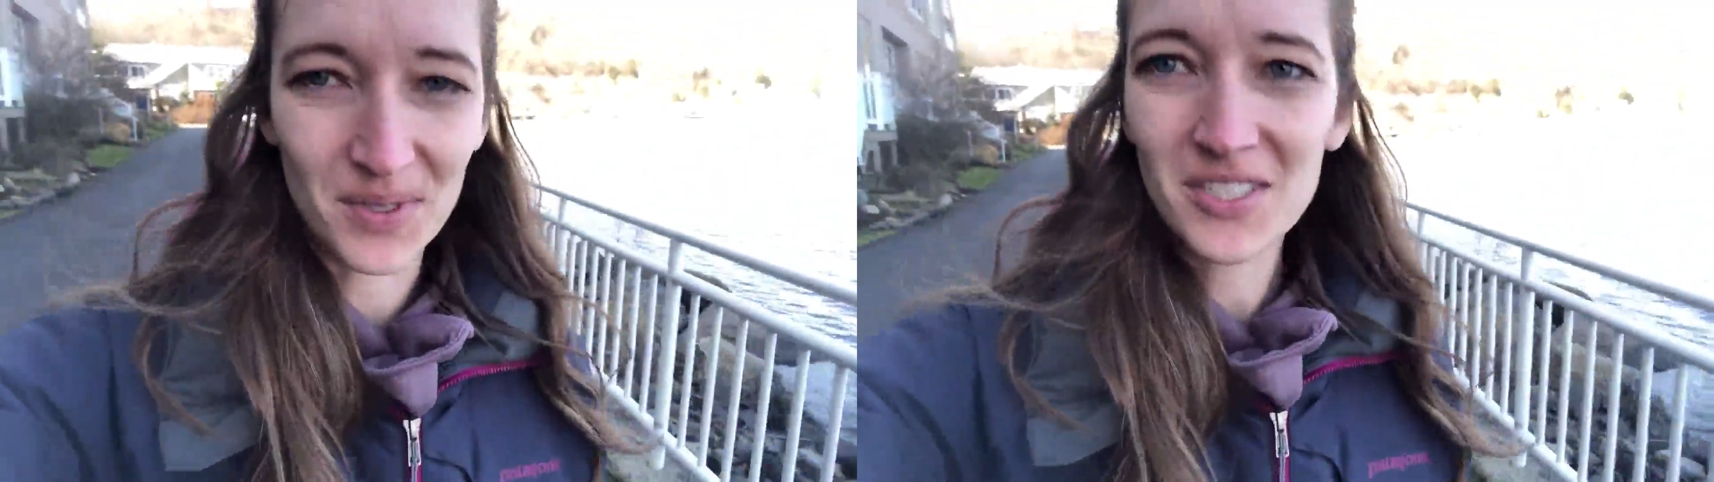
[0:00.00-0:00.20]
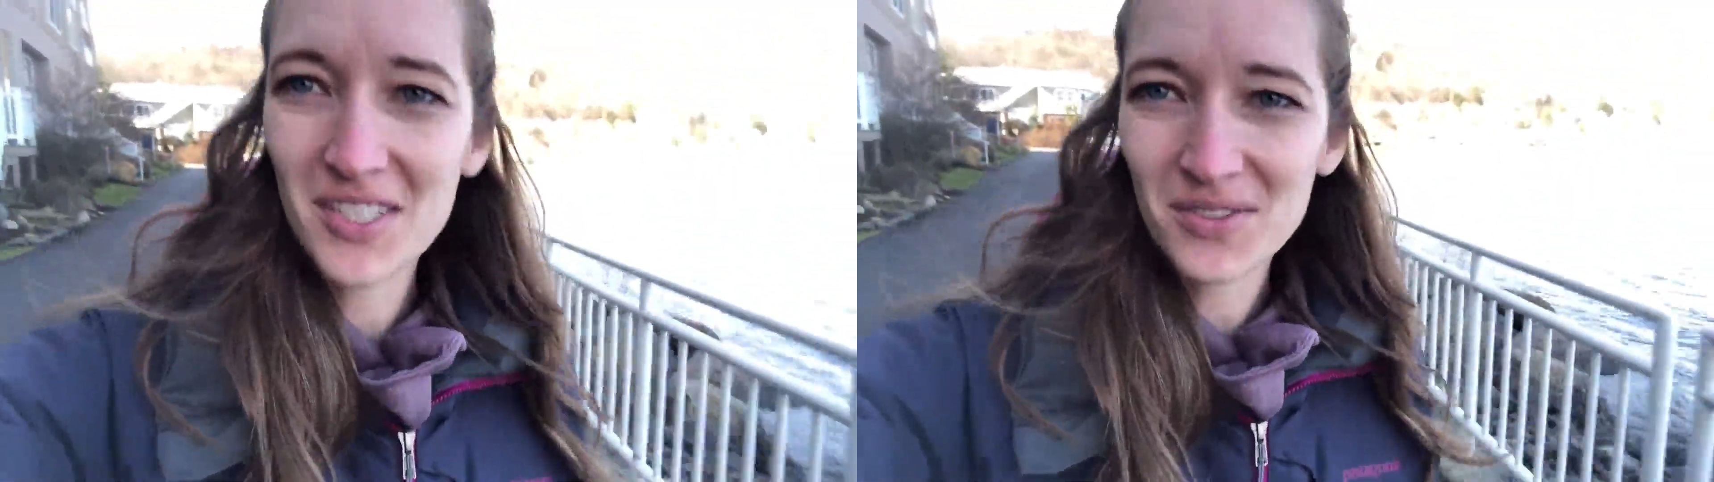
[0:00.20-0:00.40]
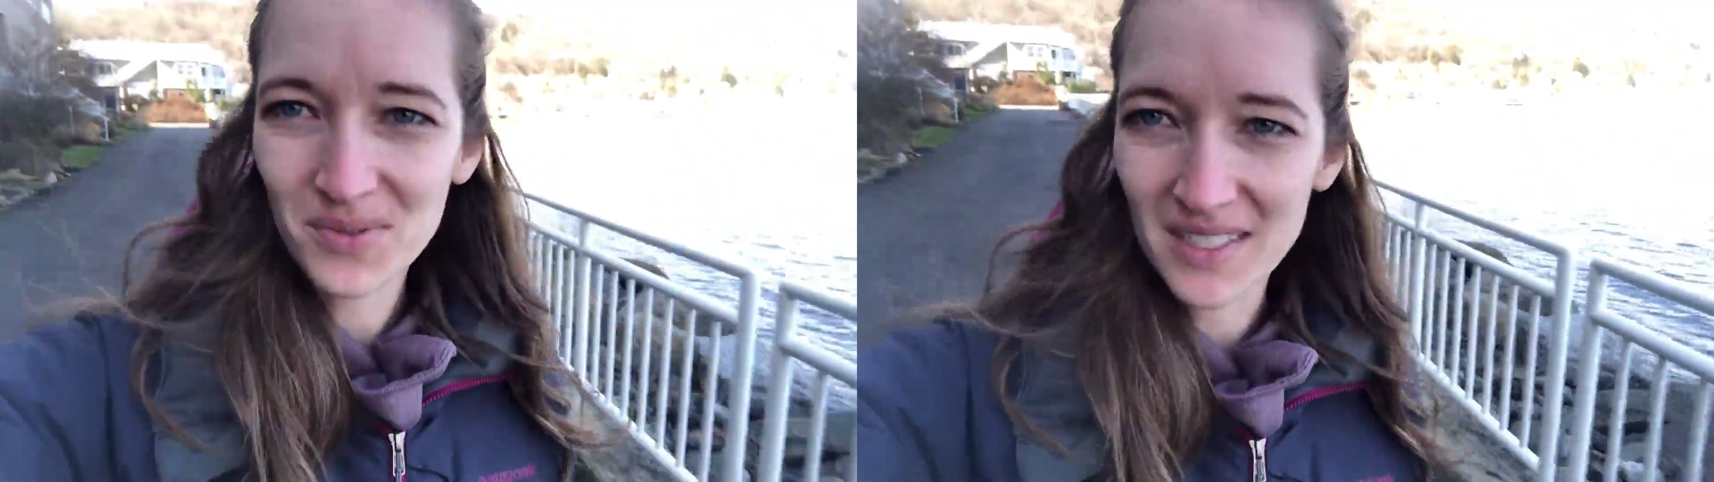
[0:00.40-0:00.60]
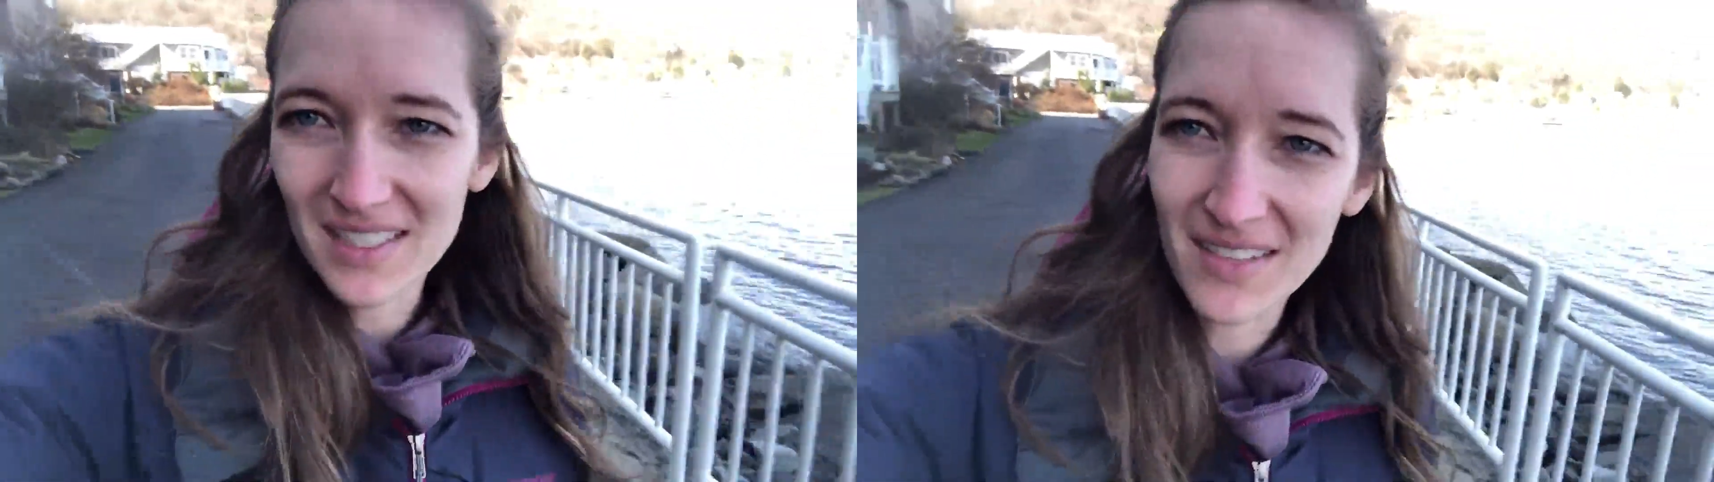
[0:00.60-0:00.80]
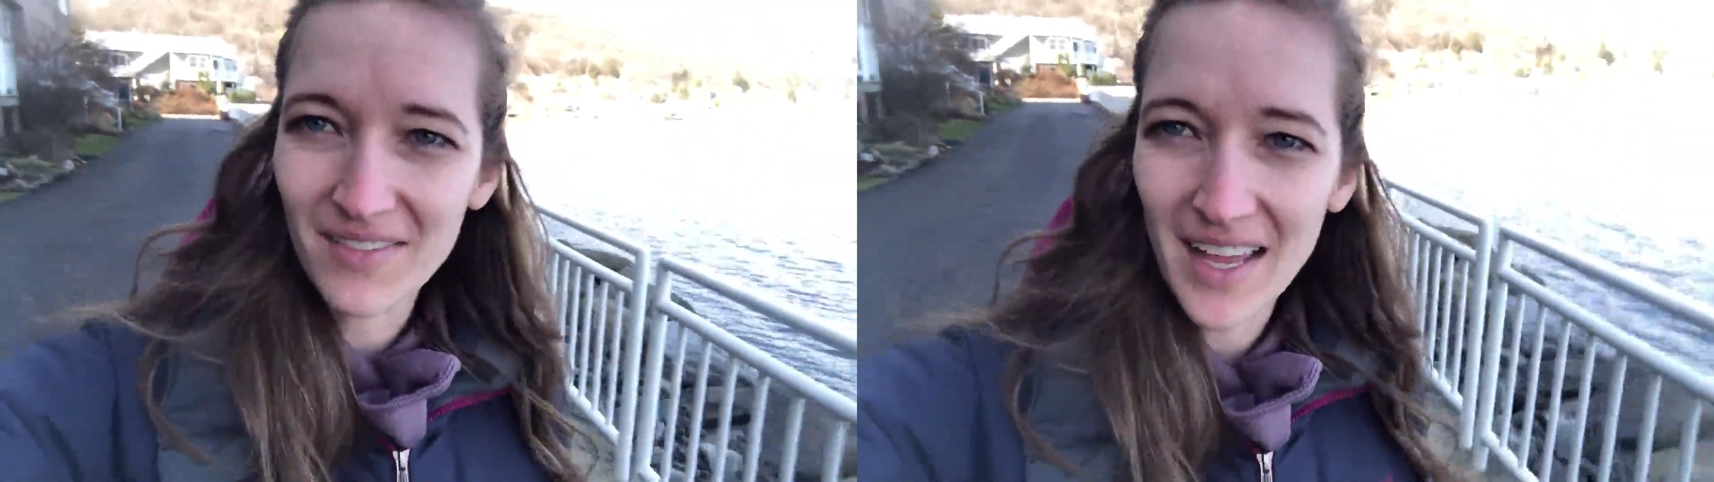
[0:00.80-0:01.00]
we just went
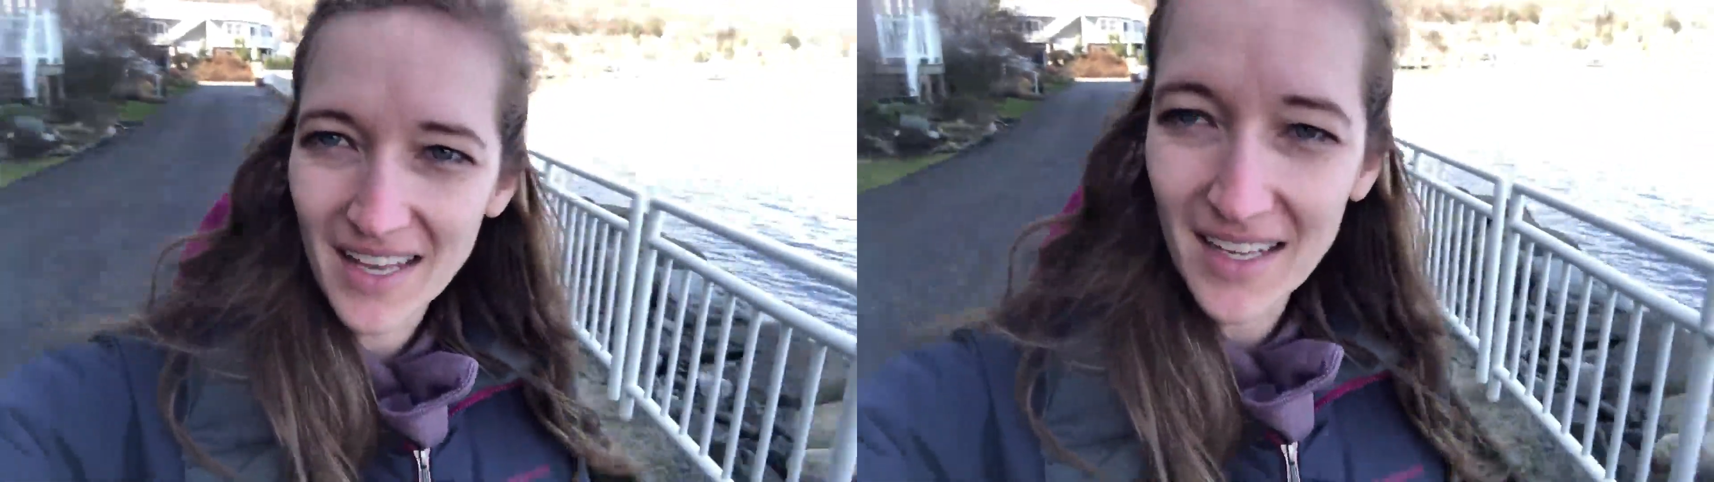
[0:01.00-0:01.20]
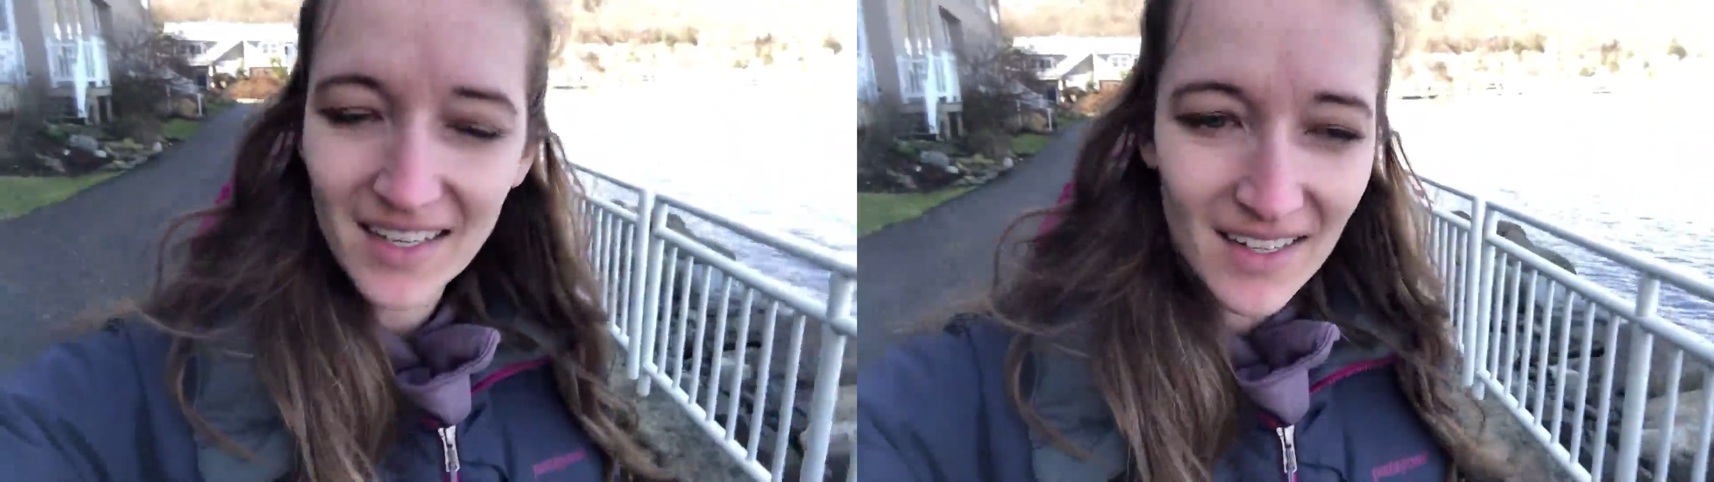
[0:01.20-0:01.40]
to the vet